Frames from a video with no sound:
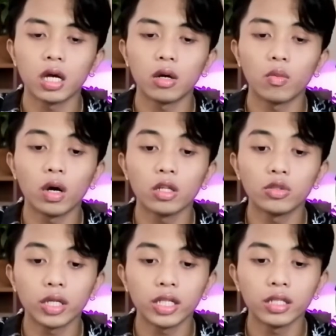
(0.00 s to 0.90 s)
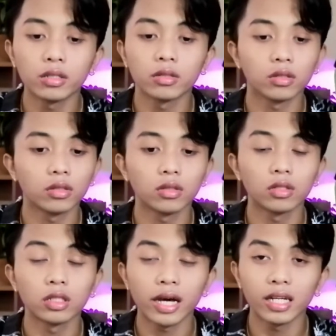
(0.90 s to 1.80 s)
well draining
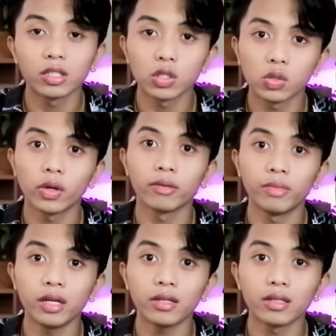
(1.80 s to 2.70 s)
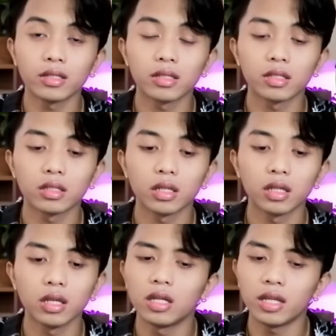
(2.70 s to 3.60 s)
light soil mix,
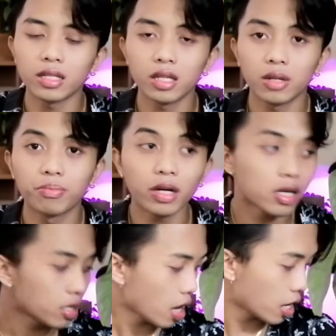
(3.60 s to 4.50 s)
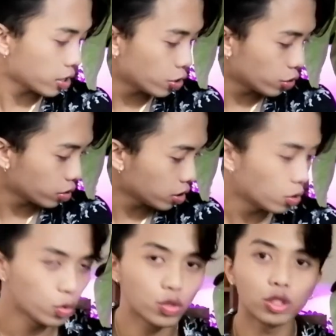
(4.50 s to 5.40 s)
and that's it. But
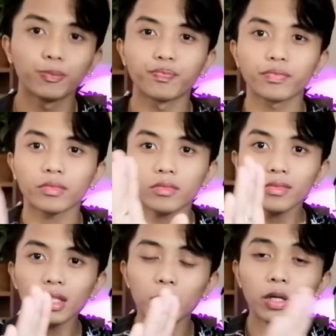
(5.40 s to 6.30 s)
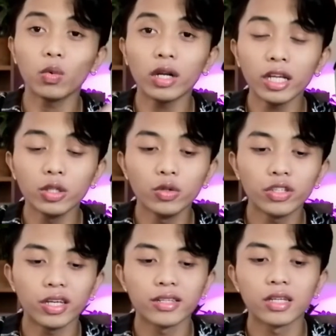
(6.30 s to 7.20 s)
what I use
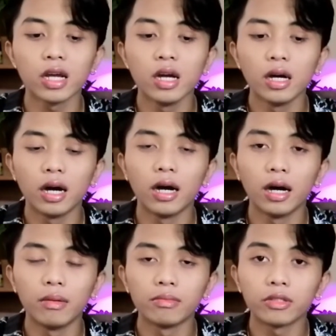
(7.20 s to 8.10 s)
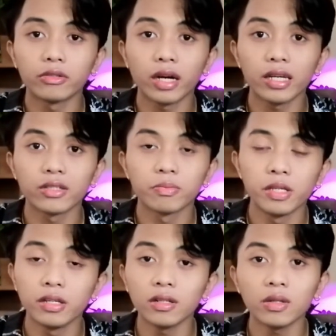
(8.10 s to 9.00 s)
is rice
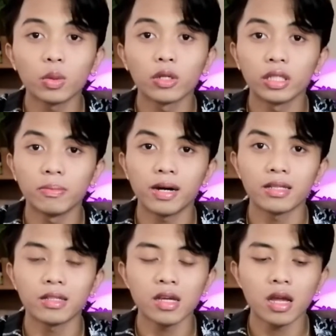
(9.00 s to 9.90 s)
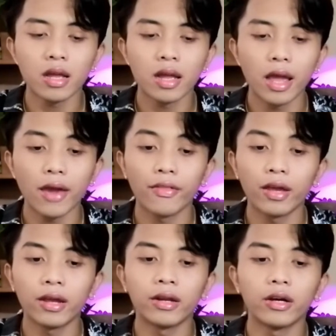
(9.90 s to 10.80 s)
peel or tipasi, and
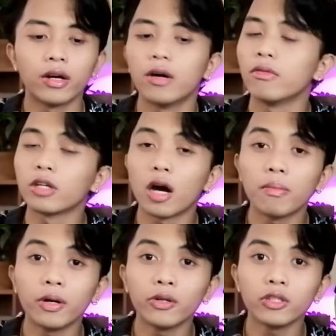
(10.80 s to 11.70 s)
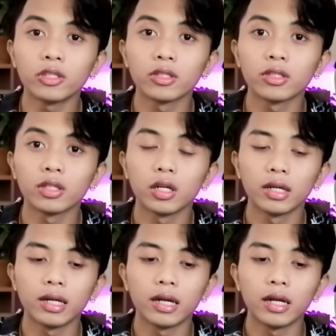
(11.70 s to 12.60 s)
then compost,
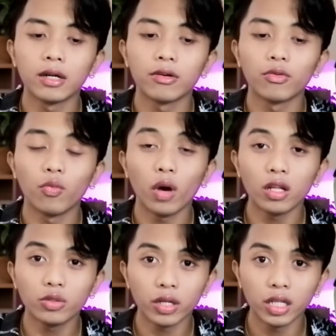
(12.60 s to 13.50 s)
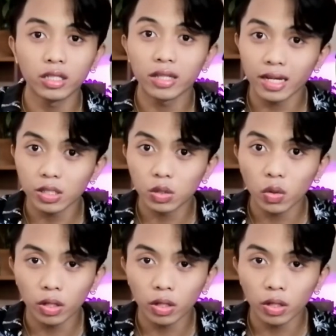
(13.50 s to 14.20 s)
well draining light soil